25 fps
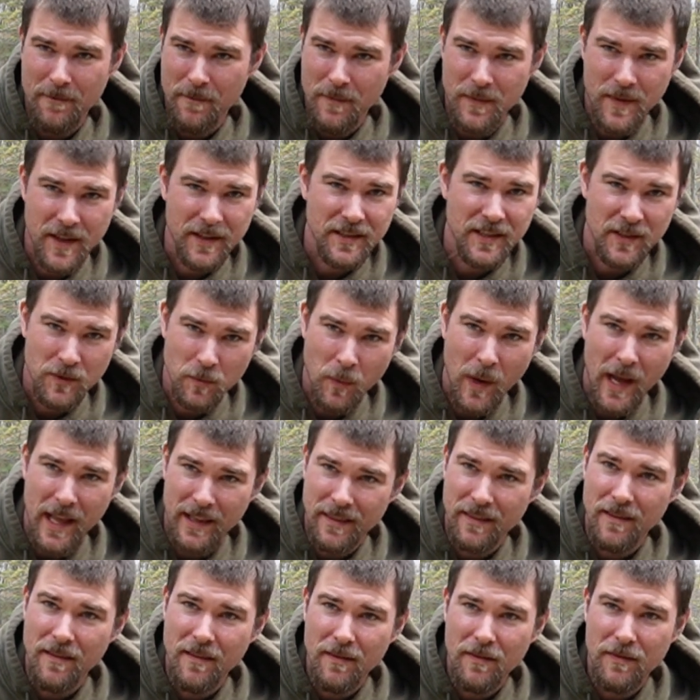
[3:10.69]
this is
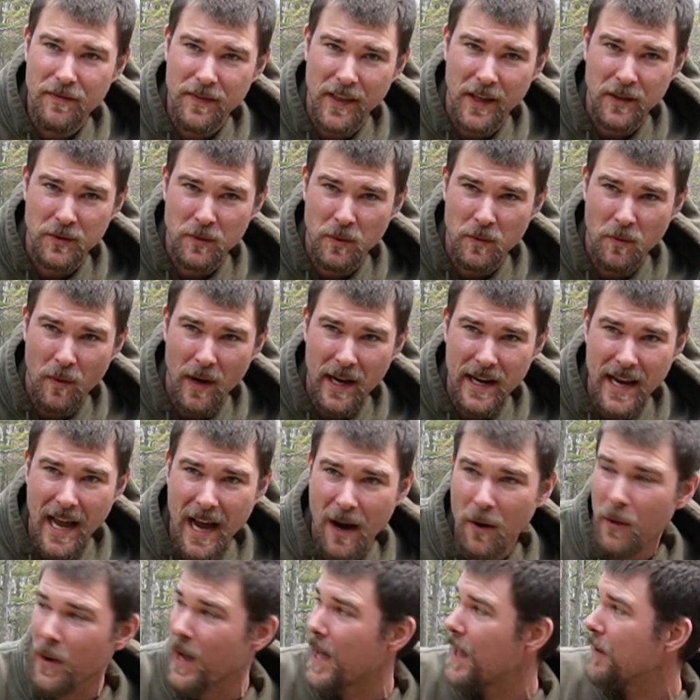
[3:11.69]
when things would run
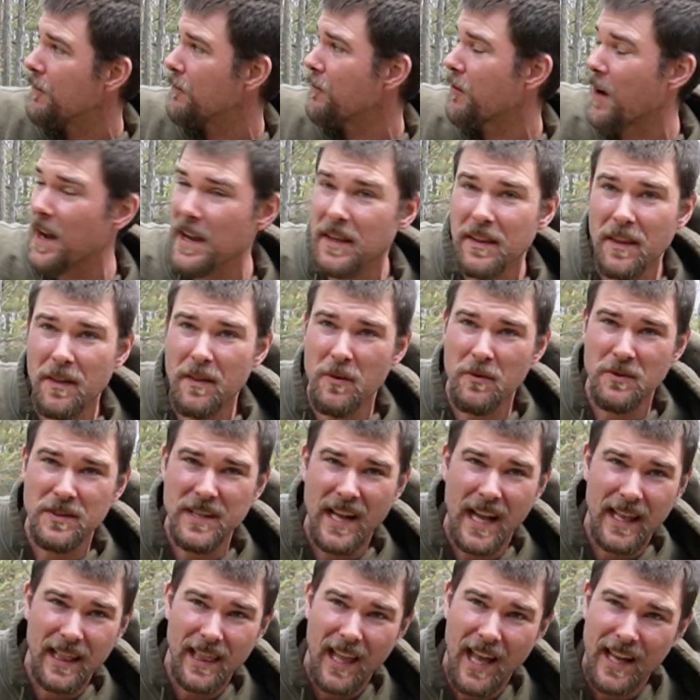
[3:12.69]
out. And frankly, there's
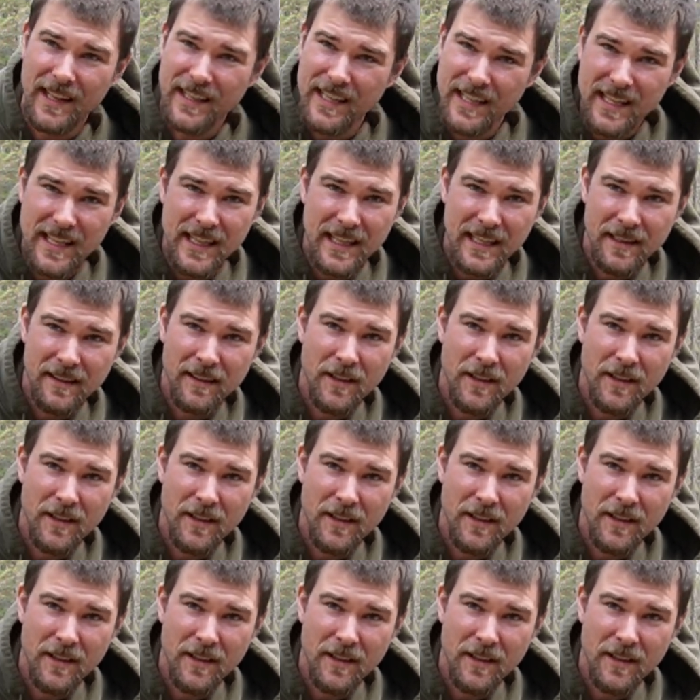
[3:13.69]
not a lot to eat.